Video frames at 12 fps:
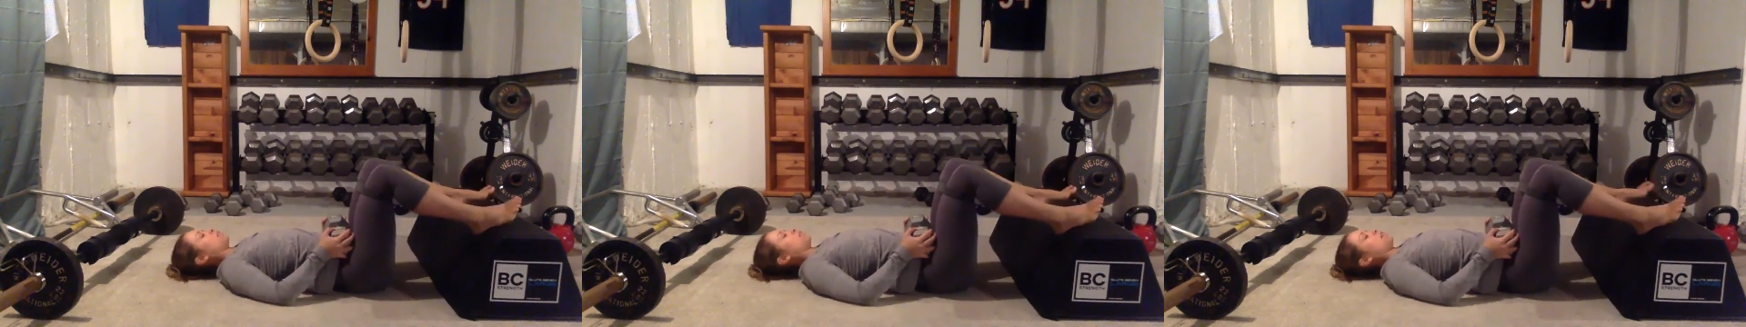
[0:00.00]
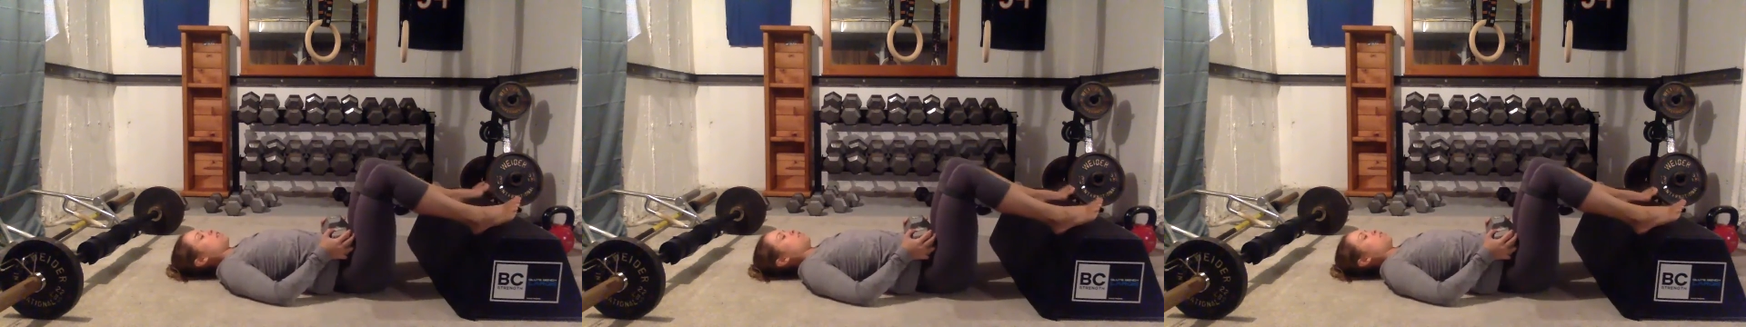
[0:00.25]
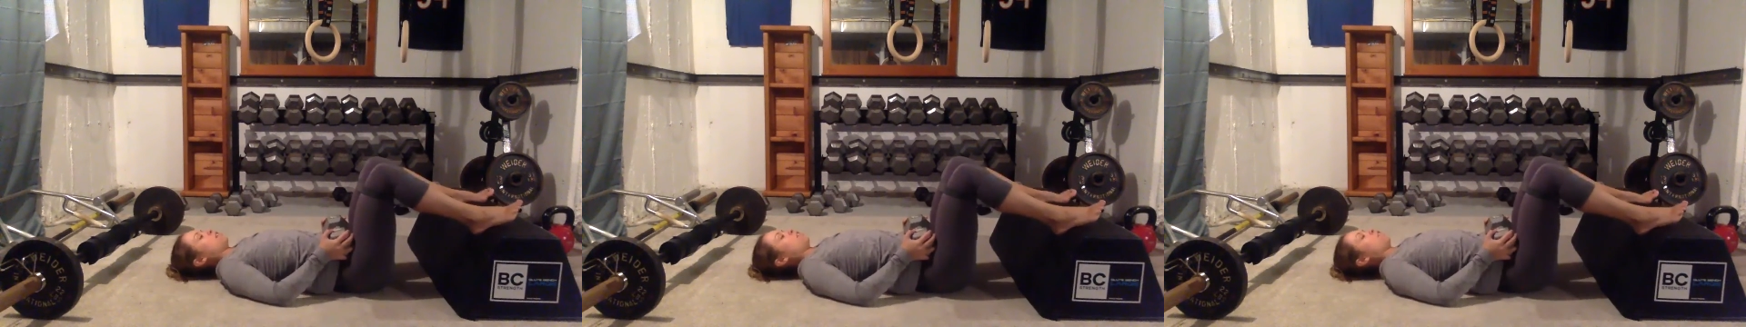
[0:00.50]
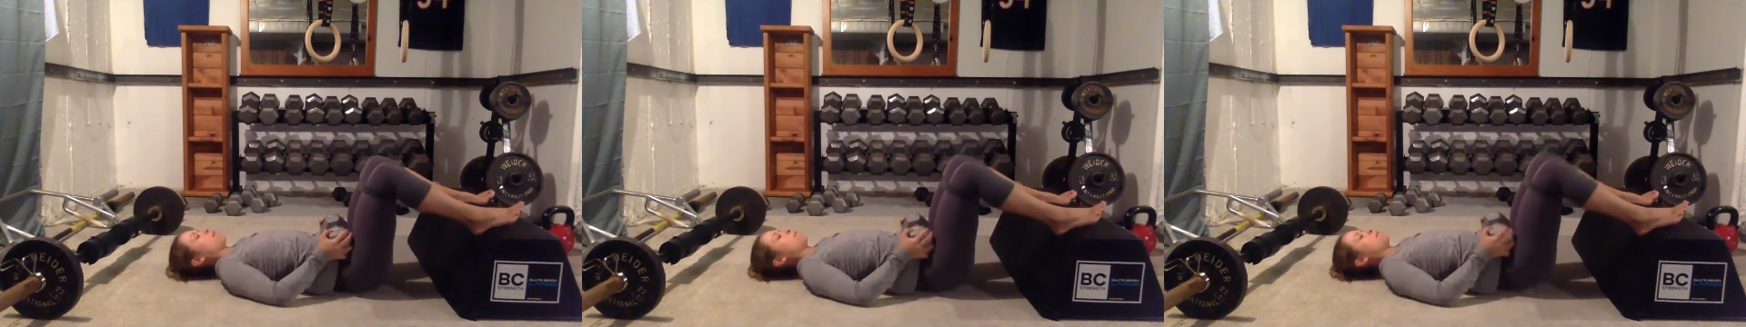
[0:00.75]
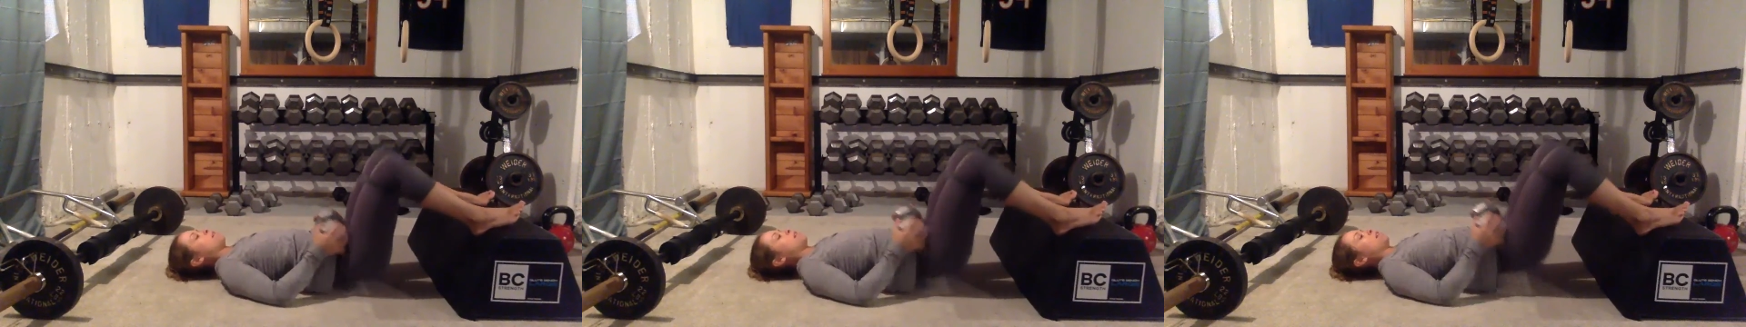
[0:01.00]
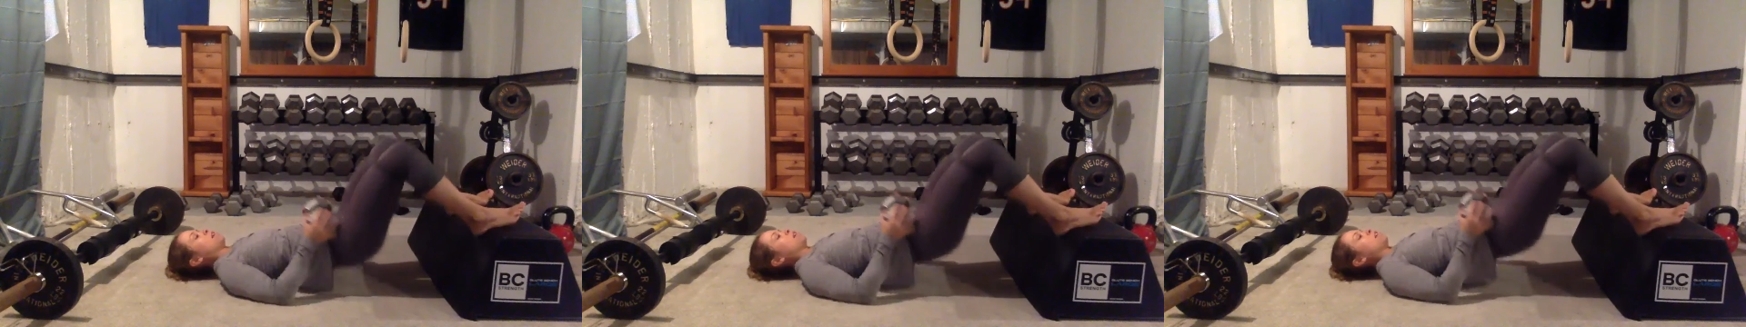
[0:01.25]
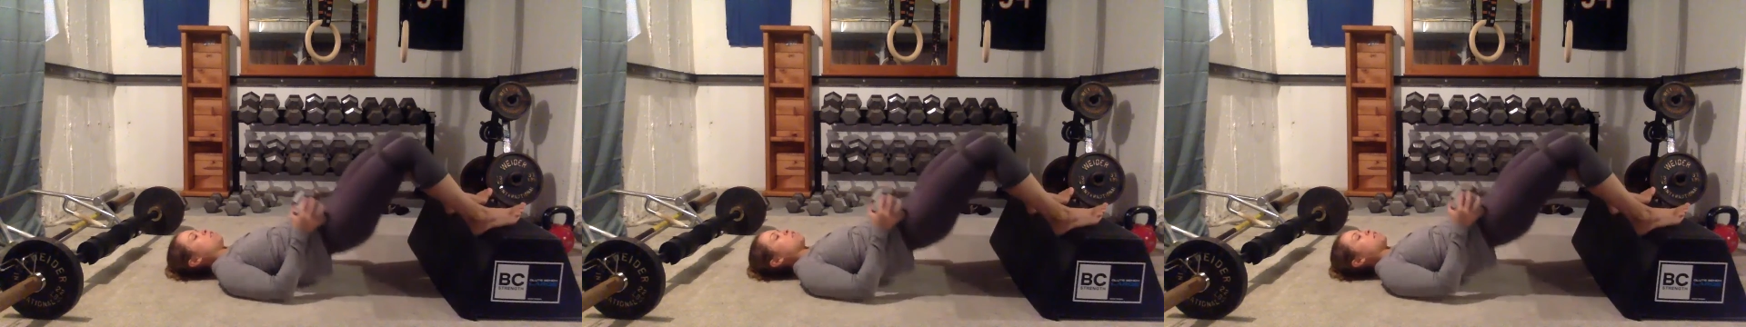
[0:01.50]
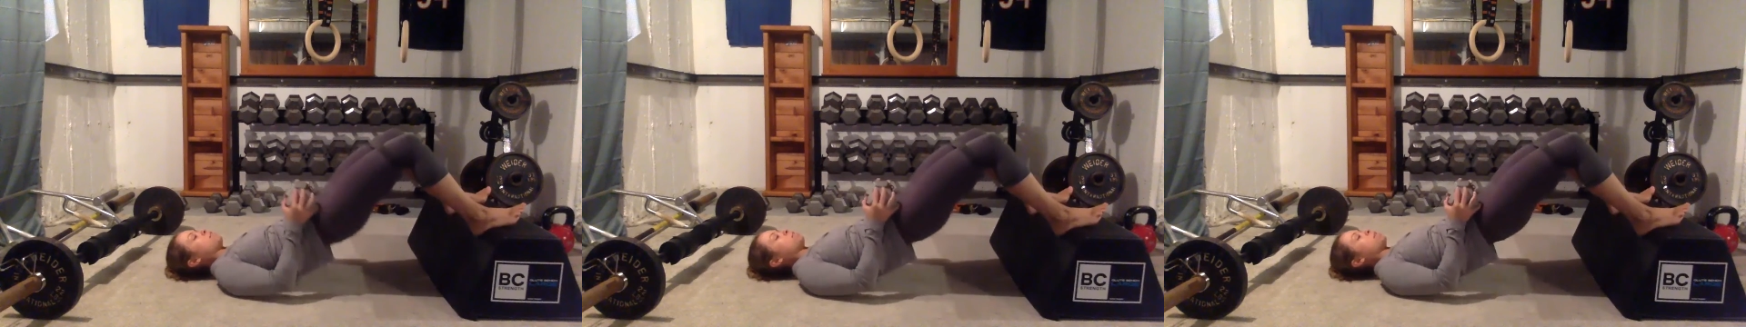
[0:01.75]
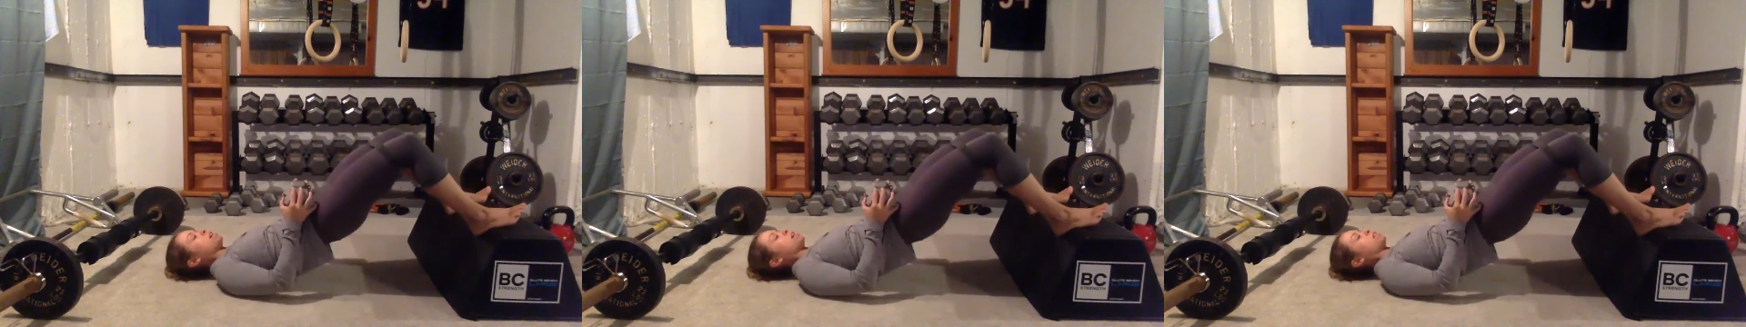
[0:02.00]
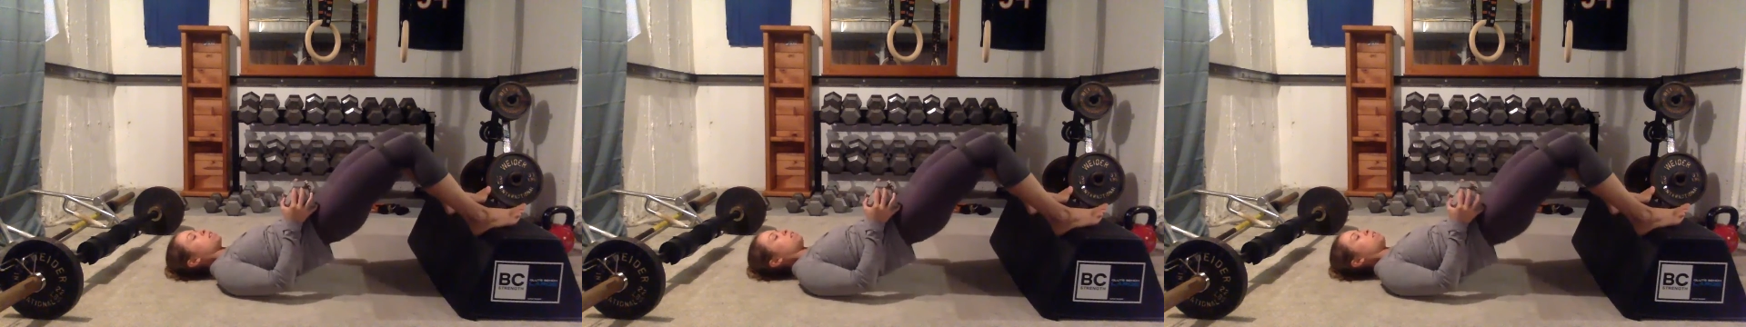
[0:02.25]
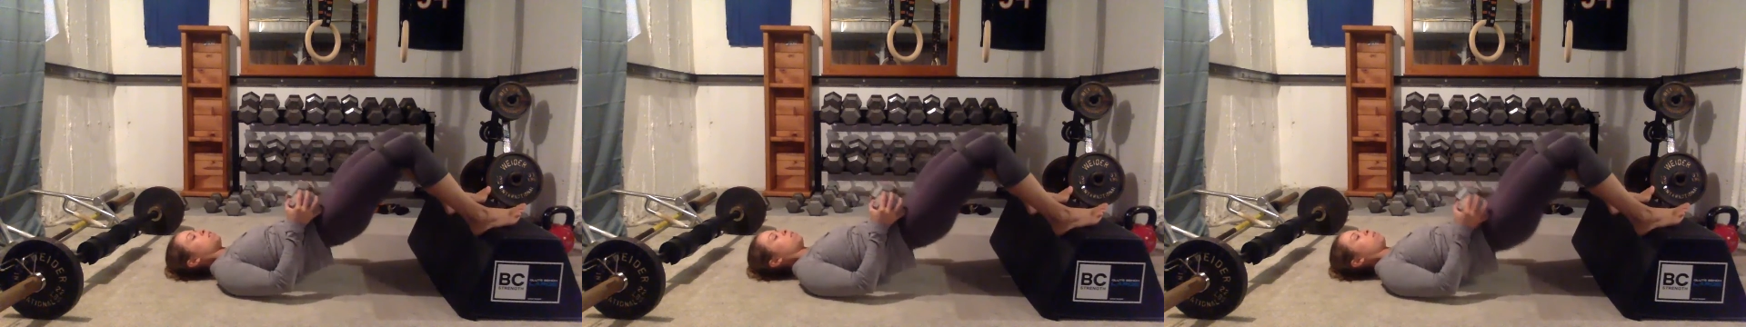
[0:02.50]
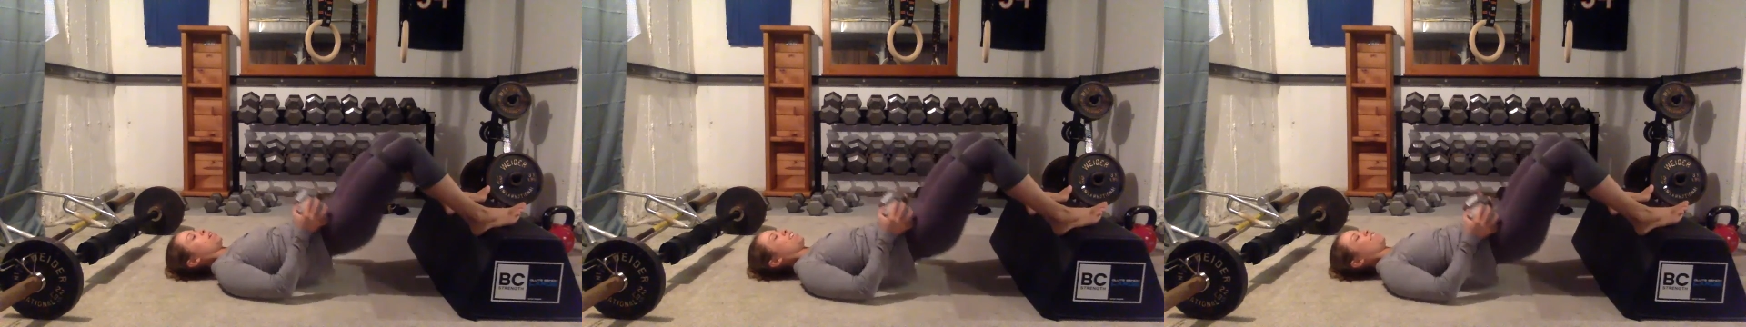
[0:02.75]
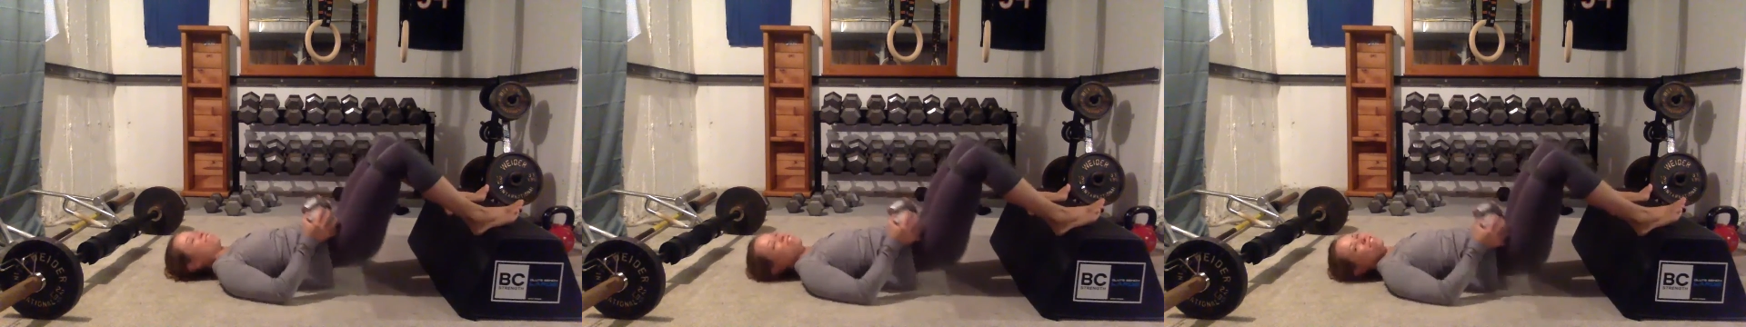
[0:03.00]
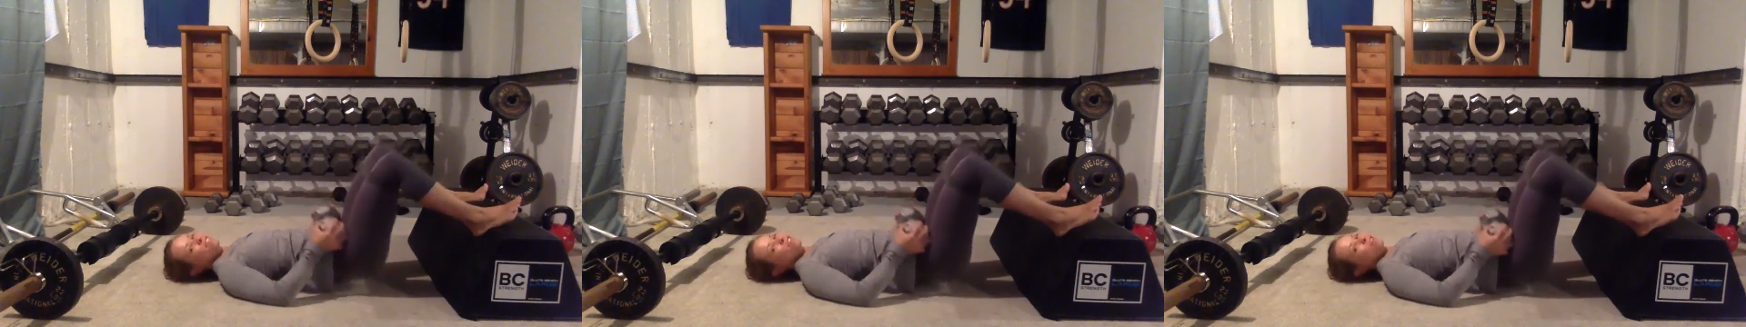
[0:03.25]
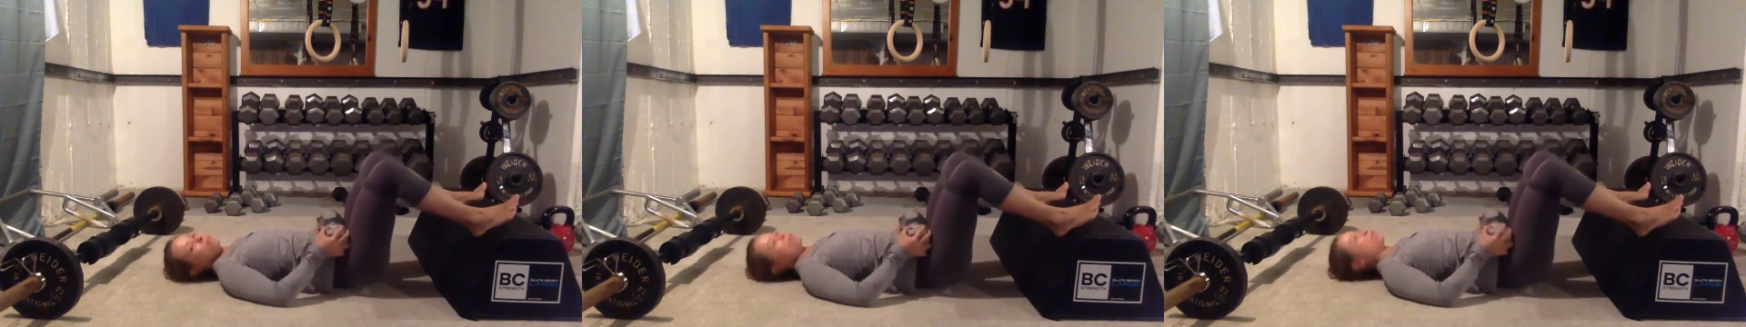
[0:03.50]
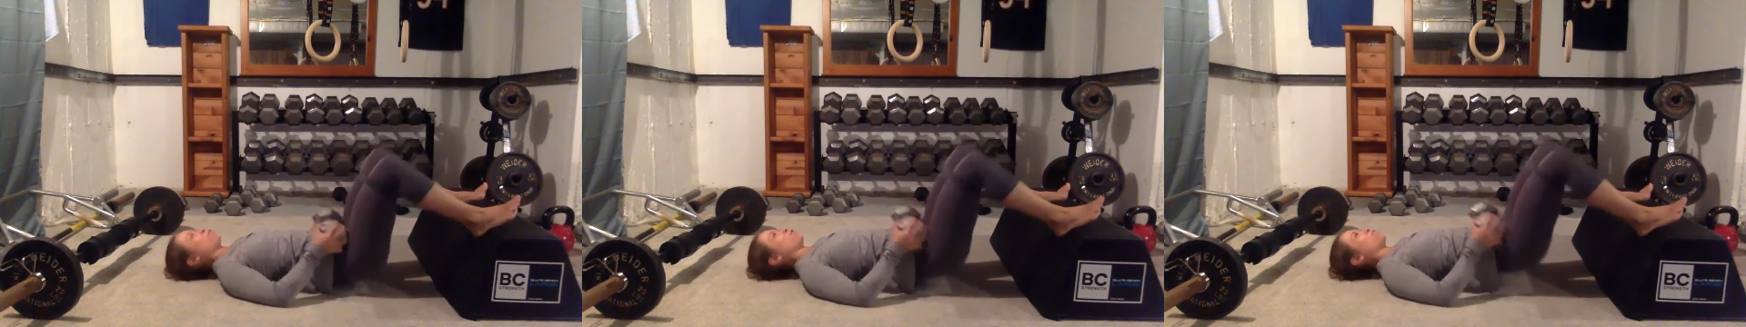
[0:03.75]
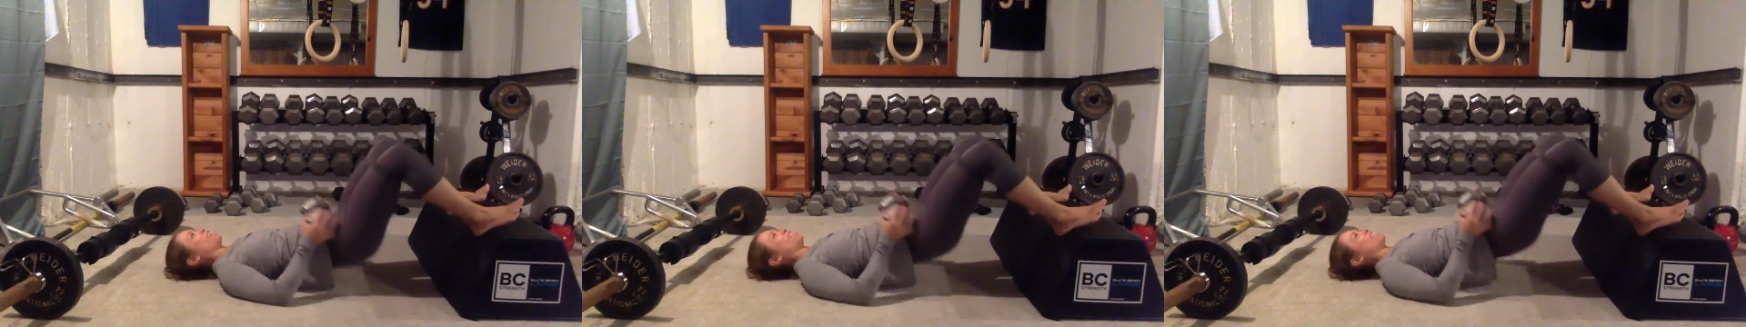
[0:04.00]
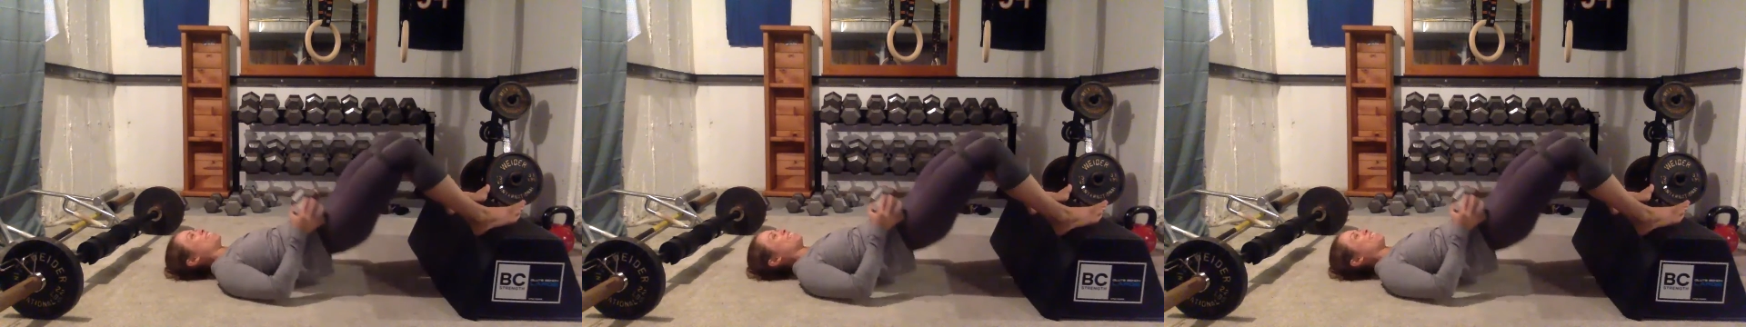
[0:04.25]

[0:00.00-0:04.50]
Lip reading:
No face is visible, so there are no lips to read.